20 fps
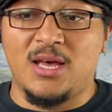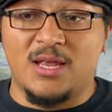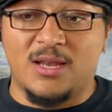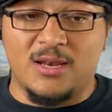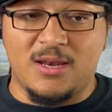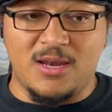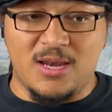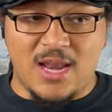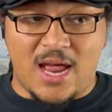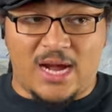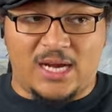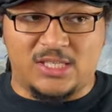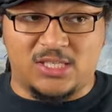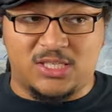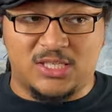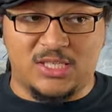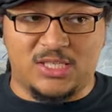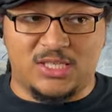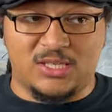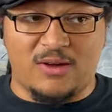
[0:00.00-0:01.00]

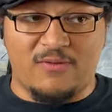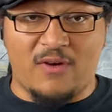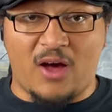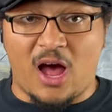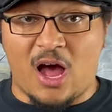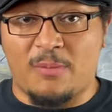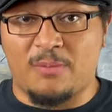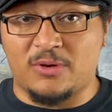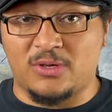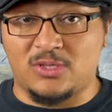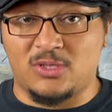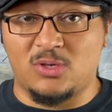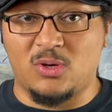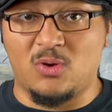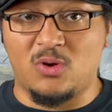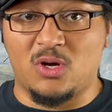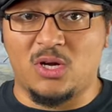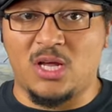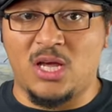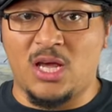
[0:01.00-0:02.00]
nexus of
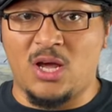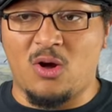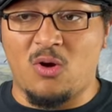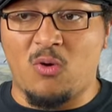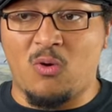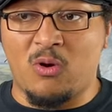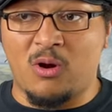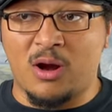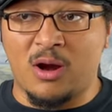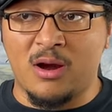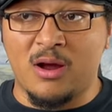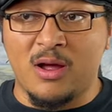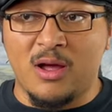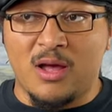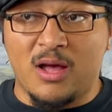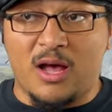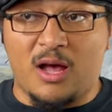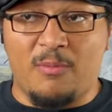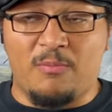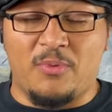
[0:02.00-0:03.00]
opportunity or
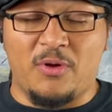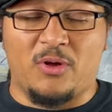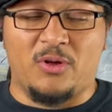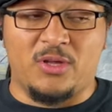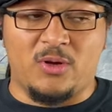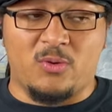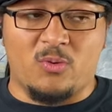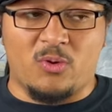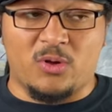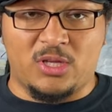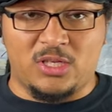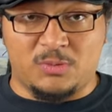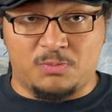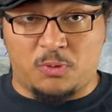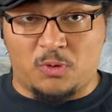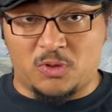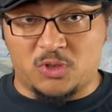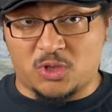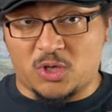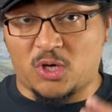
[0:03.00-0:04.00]
ability where these
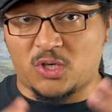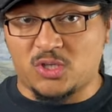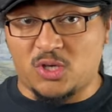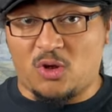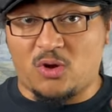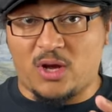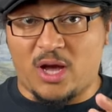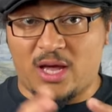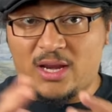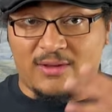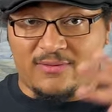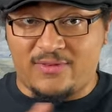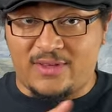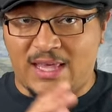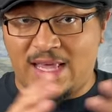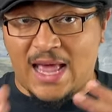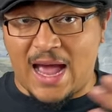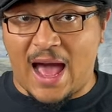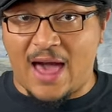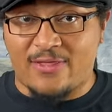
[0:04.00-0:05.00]
bull sharks all kind of
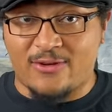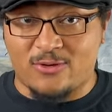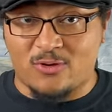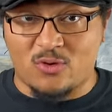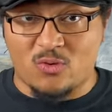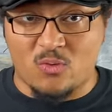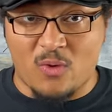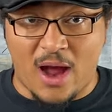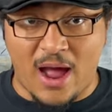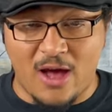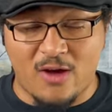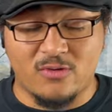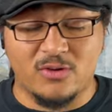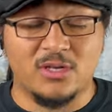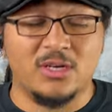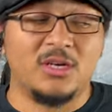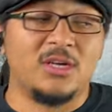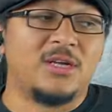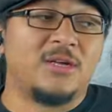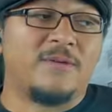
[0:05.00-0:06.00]
gathered around.
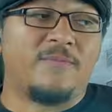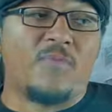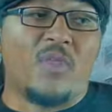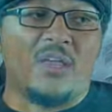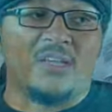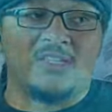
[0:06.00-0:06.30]
And